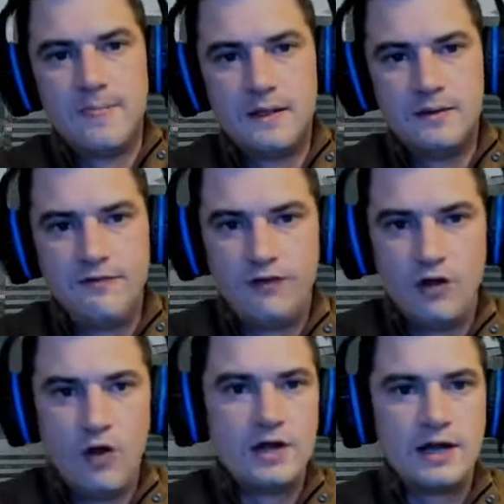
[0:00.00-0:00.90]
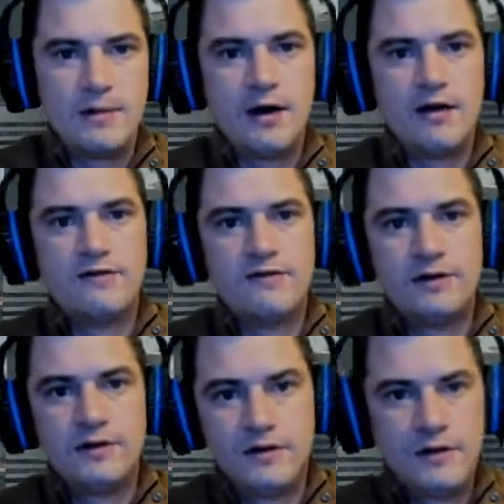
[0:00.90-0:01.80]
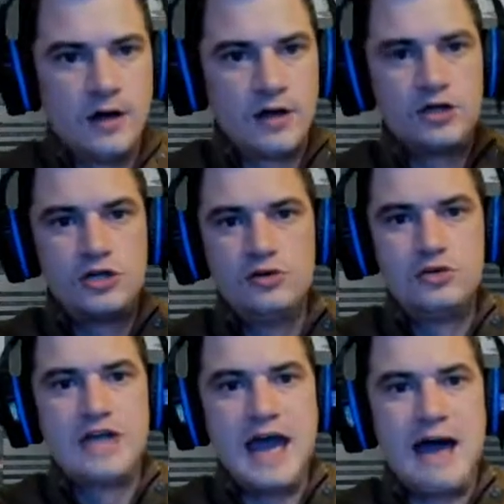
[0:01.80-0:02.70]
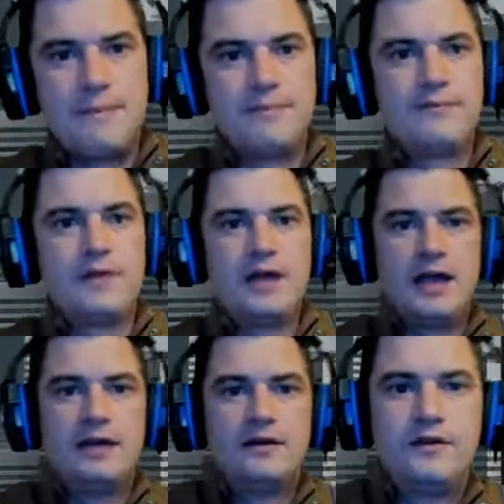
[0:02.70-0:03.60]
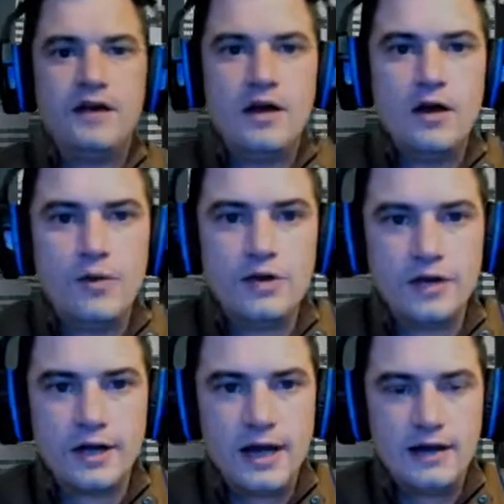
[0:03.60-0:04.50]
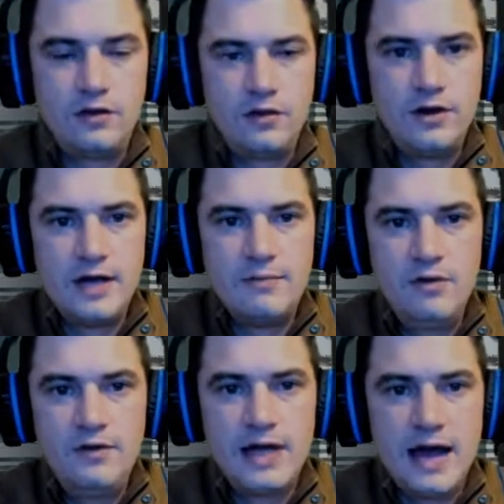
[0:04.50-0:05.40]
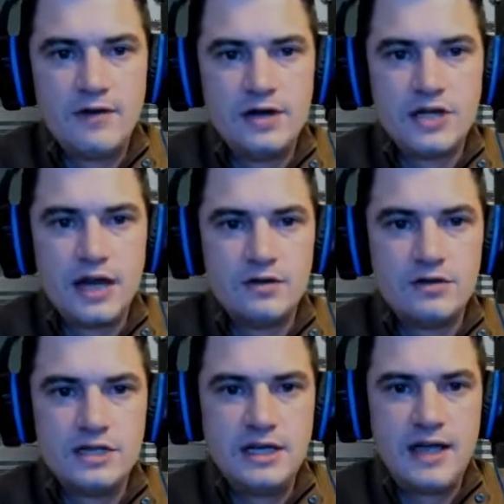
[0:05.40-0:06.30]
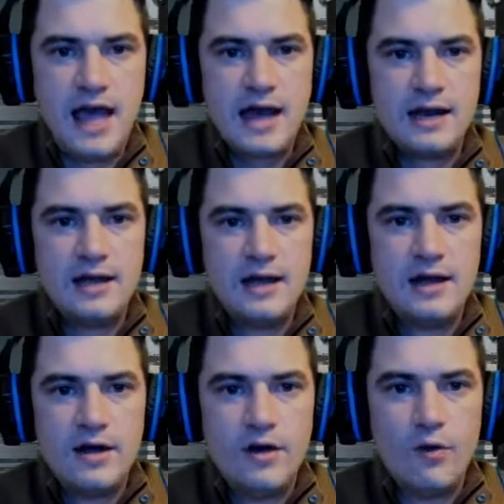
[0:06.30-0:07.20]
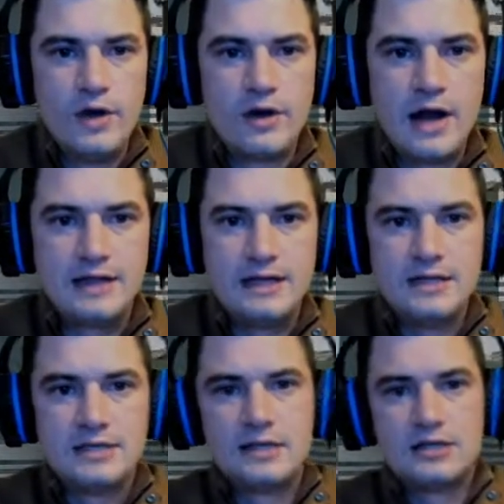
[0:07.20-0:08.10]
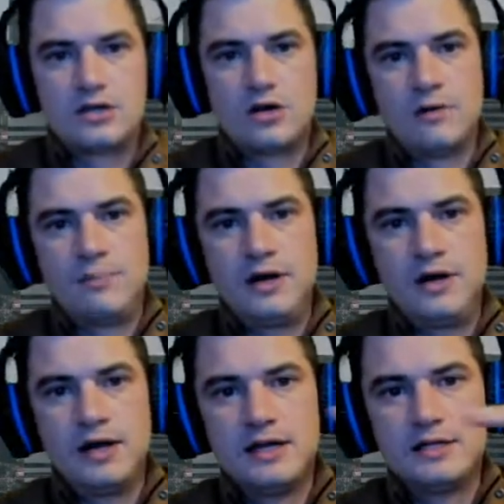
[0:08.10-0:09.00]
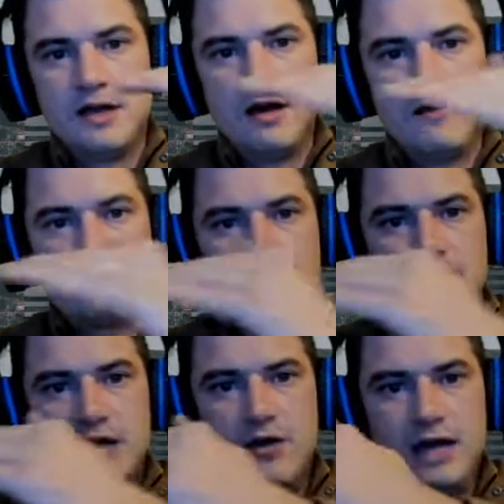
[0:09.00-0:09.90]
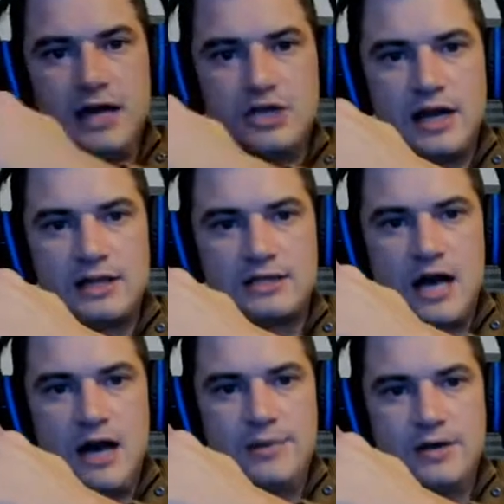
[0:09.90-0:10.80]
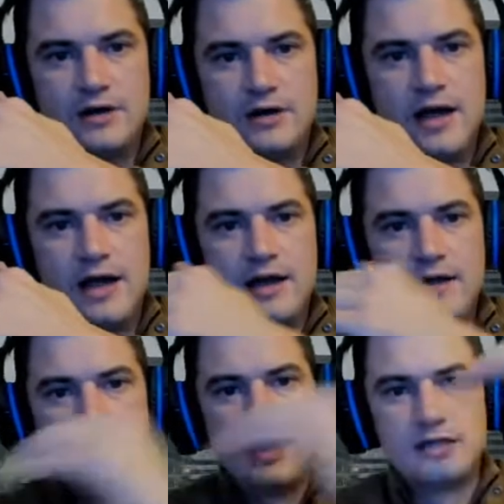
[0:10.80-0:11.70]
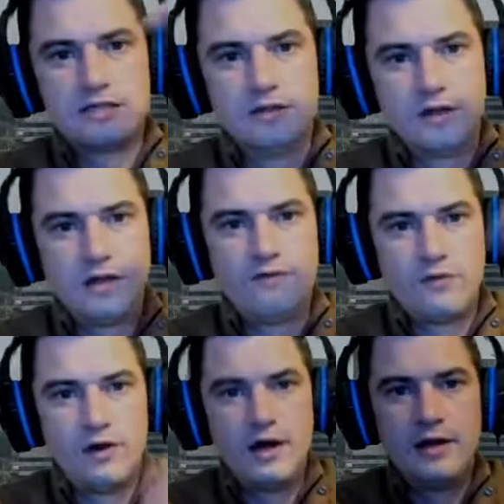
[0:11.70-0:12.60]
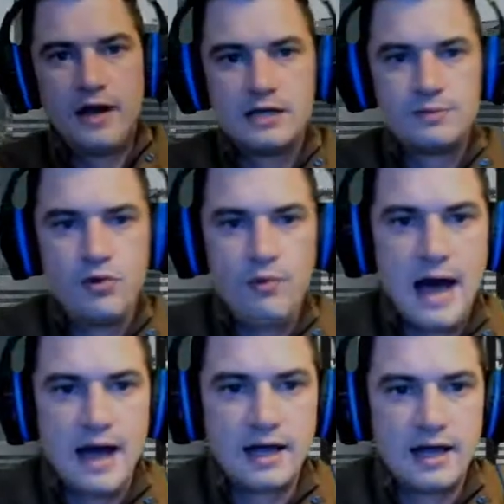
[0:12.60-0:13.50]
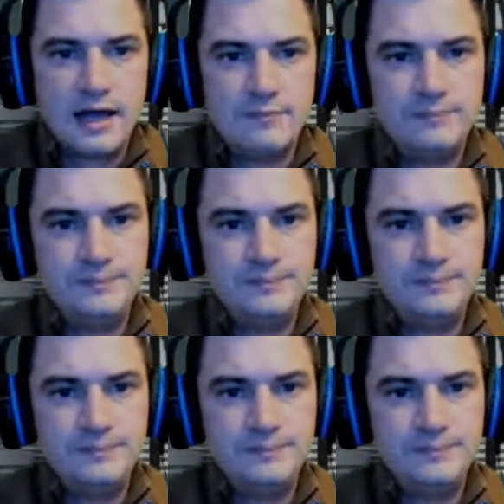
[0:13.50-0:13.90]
floating above a huge gap. And when you're looking at a 200-day moving average and you see that we are at these certain periods of consolidation at the top here, and it's looking for a nice pullback. And